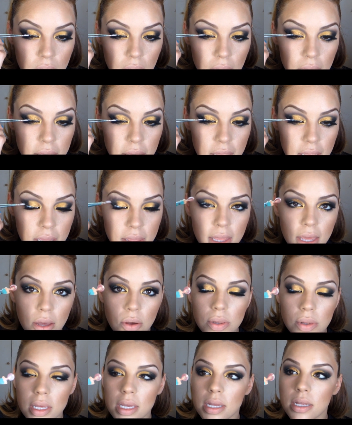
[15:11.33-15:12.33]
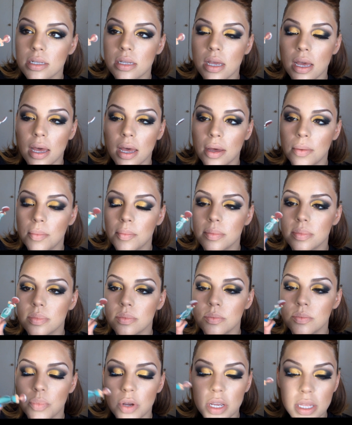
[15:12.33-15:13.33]
I think they only
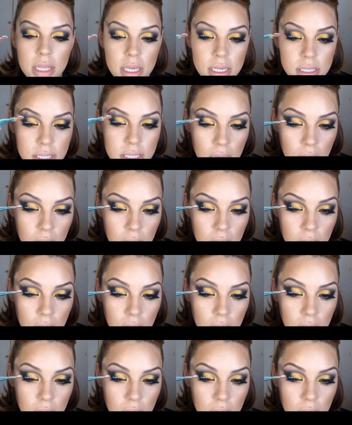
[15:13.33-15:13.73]
bring these